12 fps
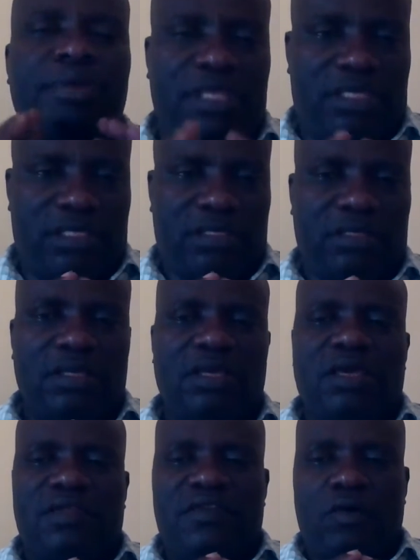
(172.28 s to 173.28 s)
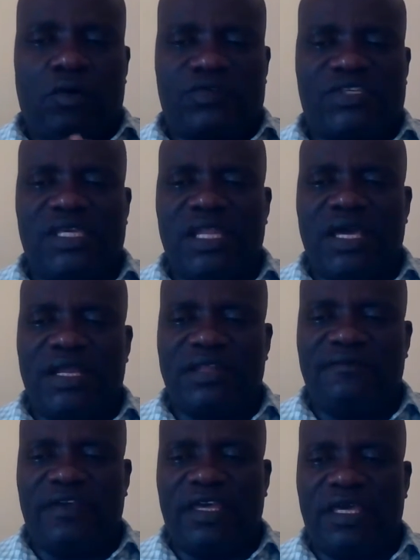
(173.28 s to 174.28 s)
be. The
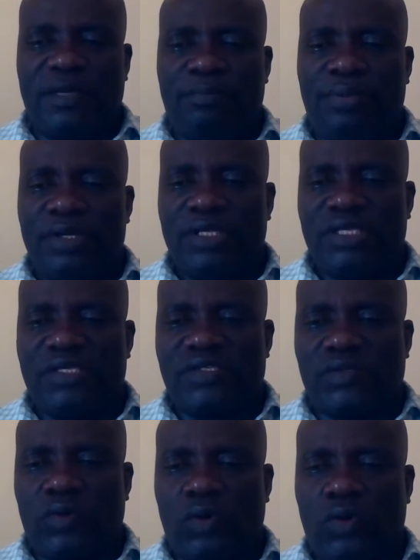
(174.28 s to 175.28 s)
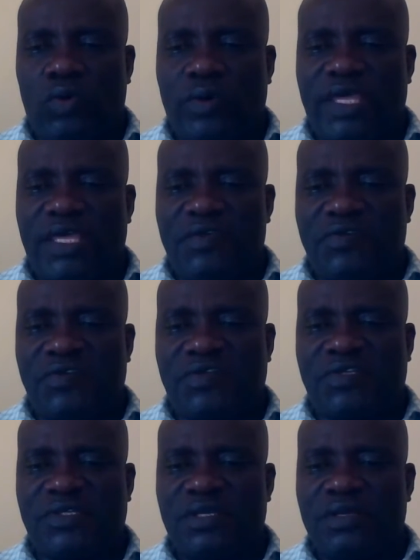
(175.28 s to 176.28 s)
auxiliary verb is
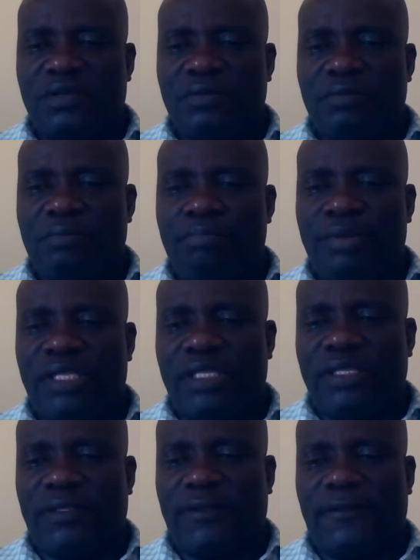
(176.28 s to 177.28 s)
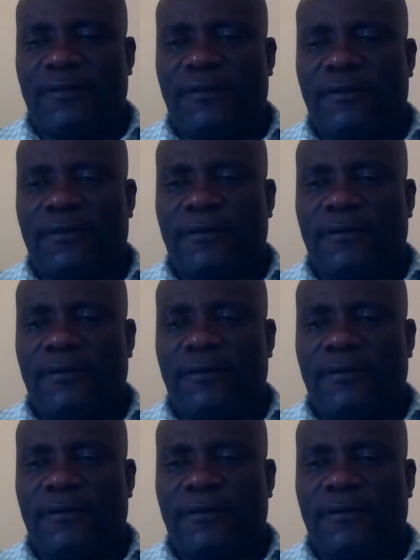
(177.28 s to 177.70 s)
always be.